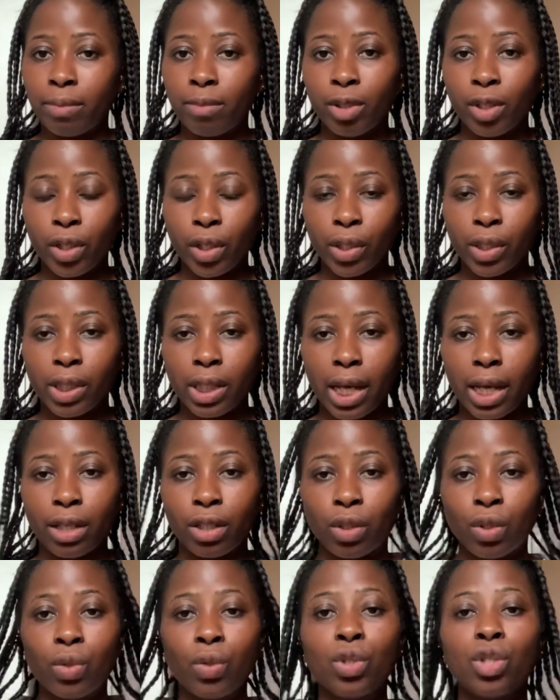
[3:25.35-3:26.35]
because I
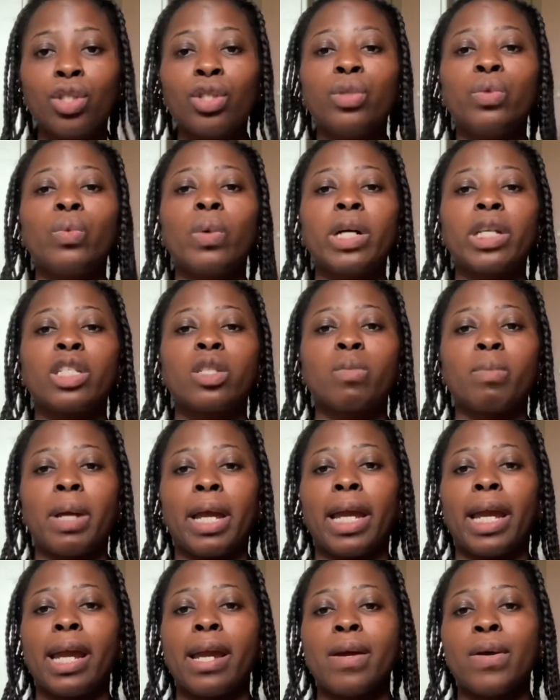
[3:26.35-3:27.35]
usually wash
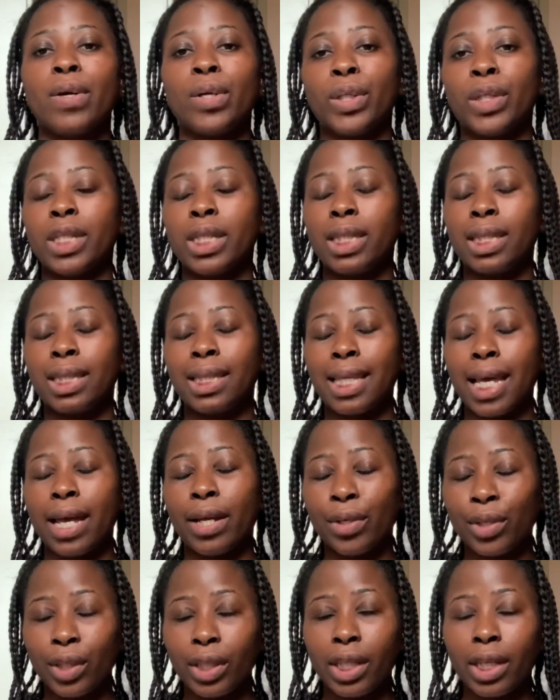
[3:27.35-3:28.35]
my hair on a
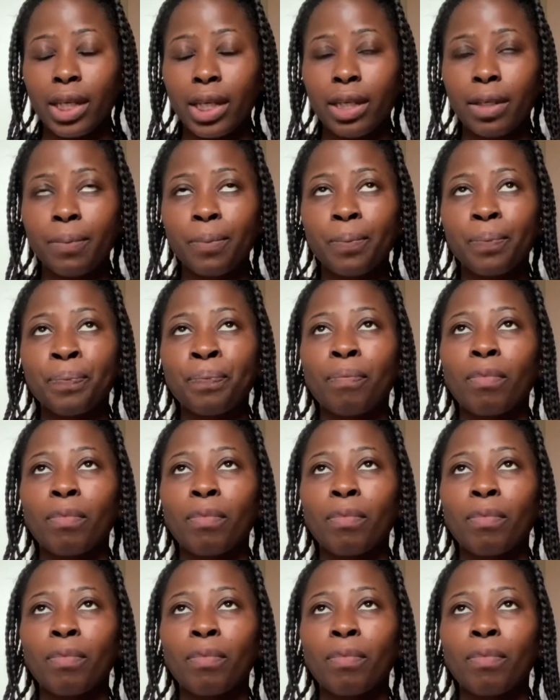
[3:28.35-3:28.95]
Saturday.